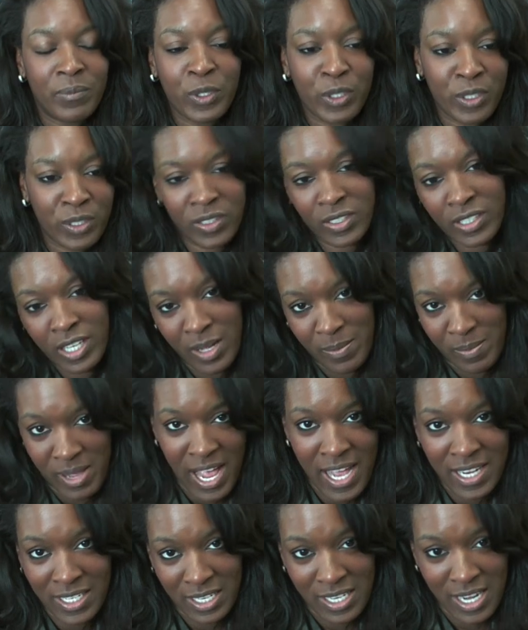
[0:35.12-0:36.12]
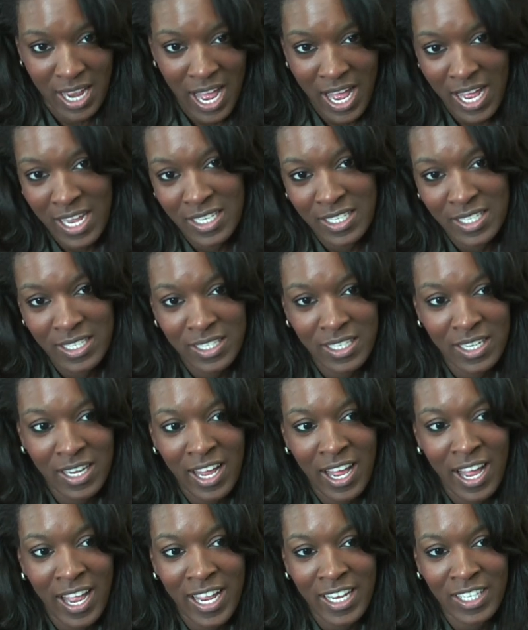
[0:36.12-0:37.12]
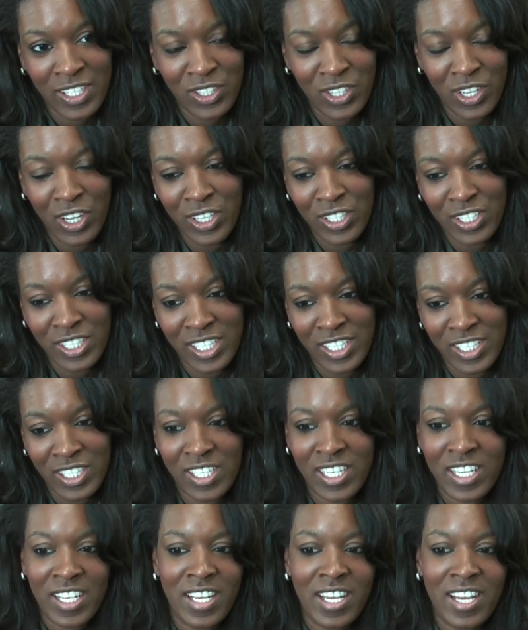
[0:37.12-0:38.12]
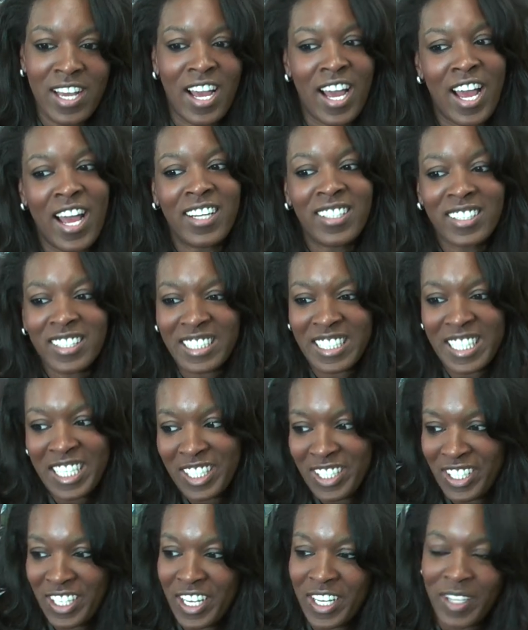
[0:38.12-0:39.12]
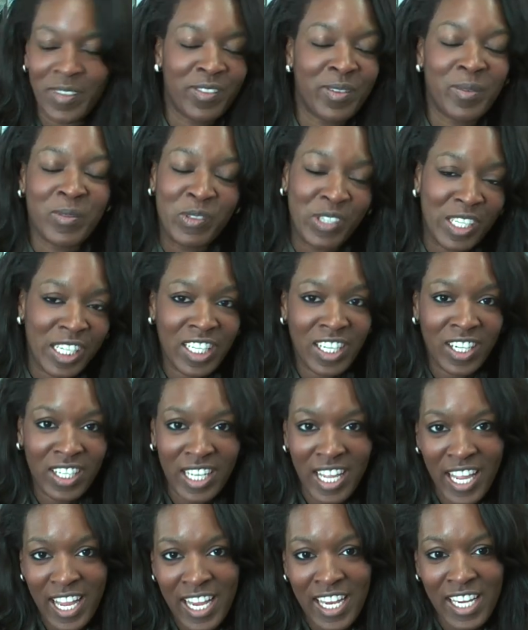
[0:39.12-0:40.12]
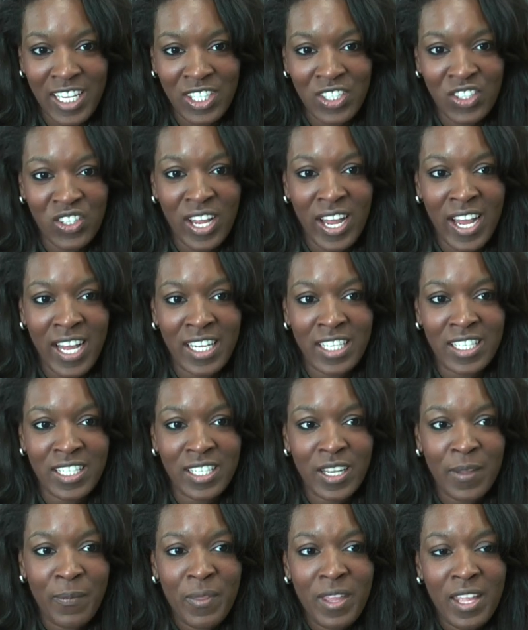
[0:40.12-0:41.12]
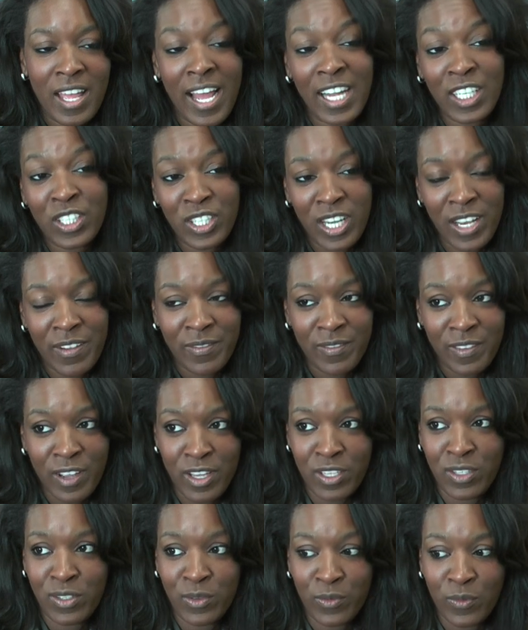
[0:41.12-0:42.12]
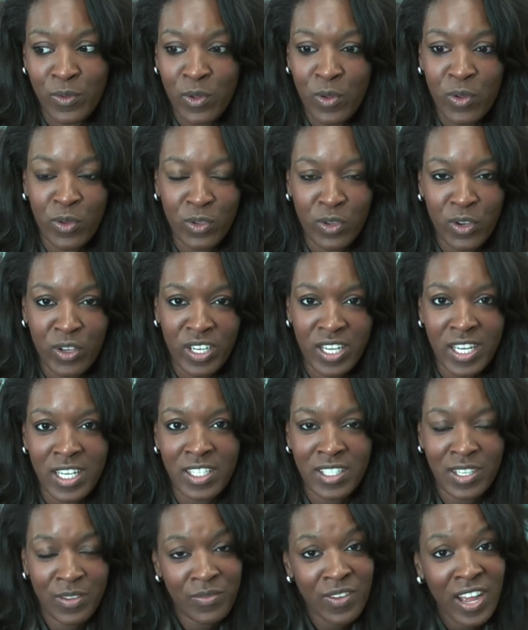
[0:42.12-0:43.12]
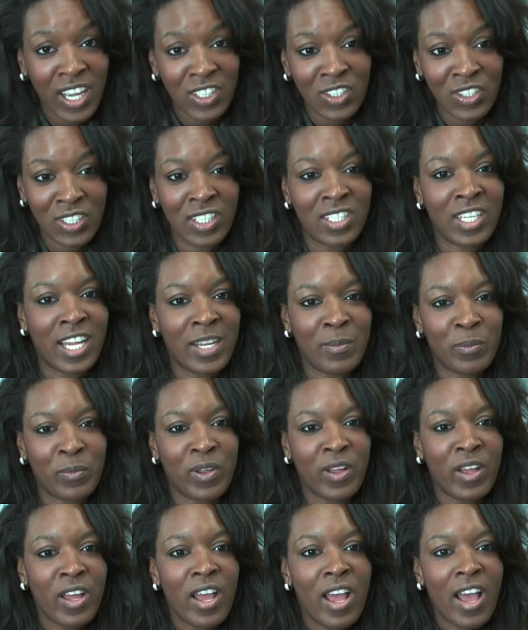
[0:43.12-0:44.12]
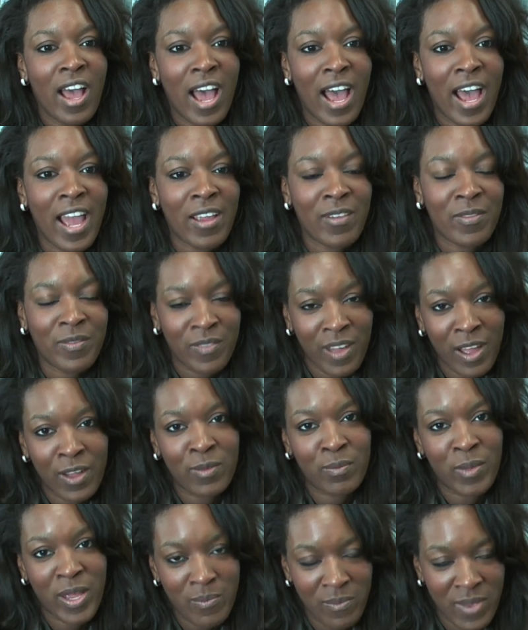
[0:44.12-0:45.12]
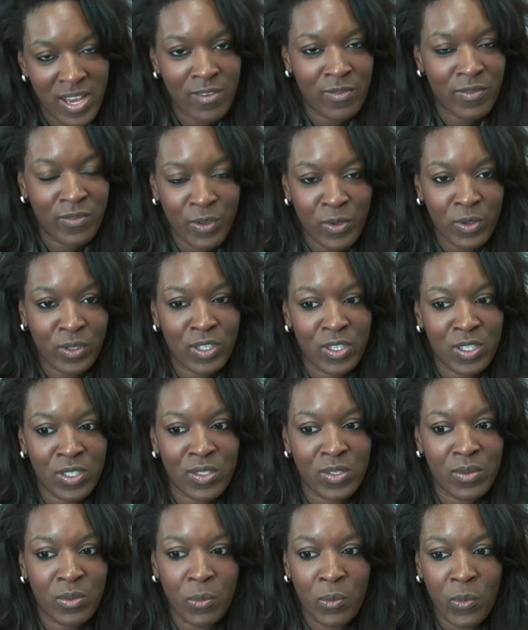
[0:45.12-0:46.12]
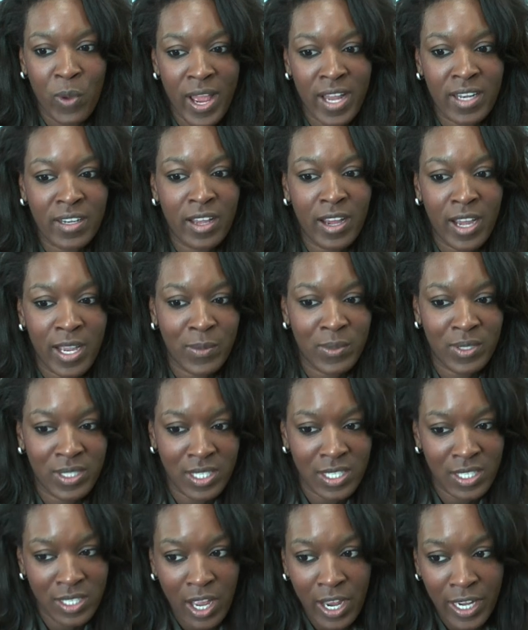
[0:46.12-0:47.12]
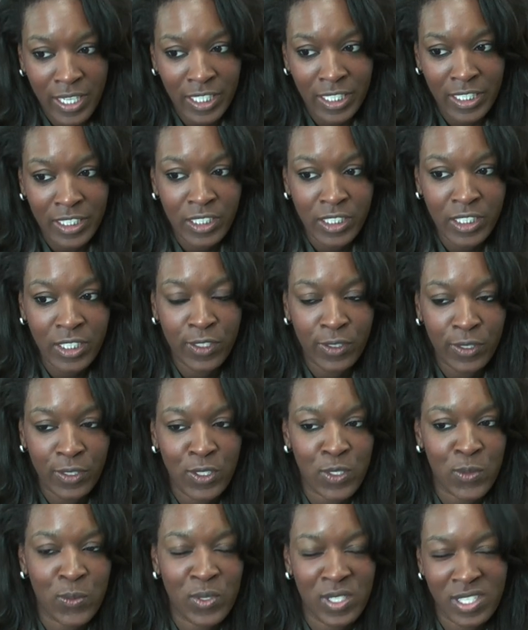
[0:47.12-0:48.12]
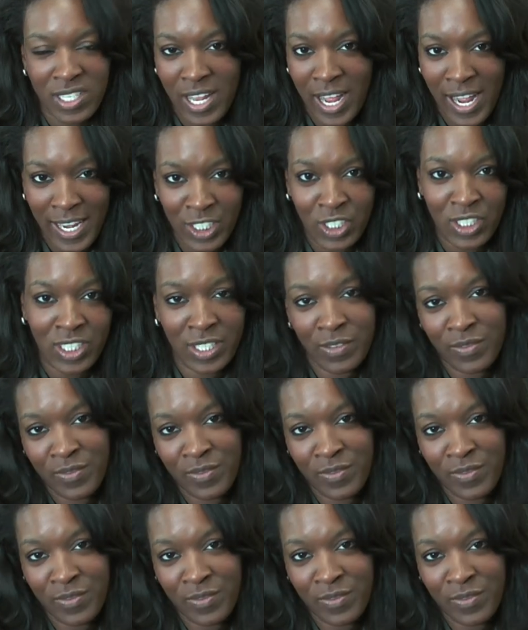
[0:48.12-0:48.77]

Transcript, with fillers: both come hand in hand. I started knitting from a really young age, and actually I first of all got into fashion design, but I found my main focus when I was designing clothes was actually the